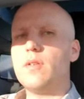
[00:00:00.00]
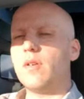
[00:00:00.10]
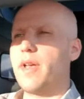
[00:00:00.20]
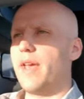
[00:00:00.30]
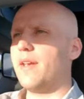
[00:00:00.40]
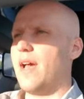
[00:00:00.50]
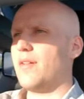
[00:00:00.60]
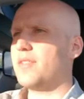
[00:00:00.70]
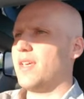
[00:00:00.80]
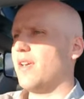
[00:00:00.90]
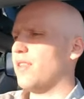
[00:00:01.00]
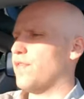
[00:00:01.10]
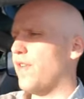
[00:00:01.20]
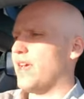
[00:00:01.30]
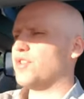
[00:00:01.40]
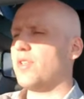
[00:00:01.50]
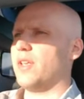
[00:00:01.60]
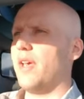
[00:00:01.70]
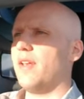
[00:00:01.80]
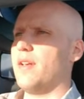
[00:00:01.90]
Okay, now it's getting in the faster
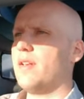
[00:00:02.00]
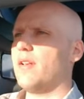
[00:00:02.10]
lane.